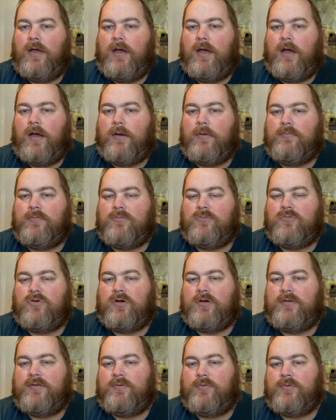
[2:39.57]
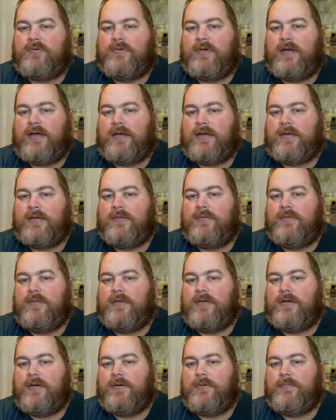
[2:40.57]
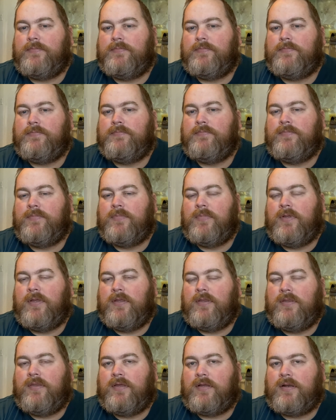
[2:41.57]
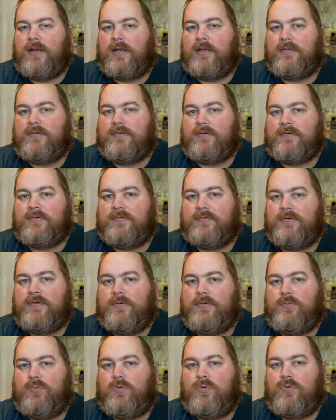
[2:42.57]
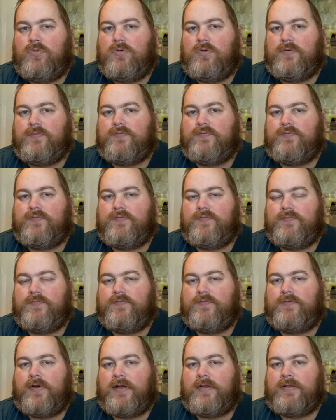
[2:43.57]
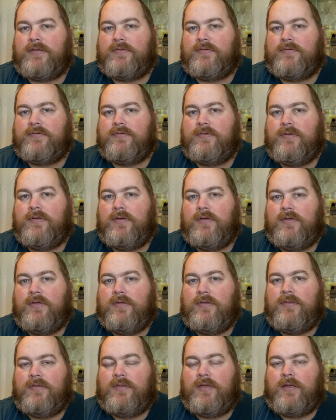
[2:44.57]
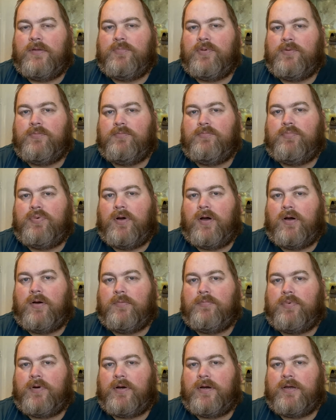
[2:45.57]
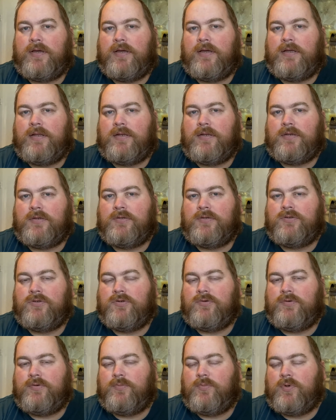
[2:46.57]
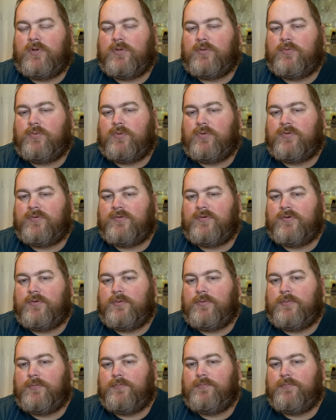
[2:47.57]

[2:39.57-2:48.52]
trying to attack the Atlantic seawall of France that had been put up by Hitler during World War II.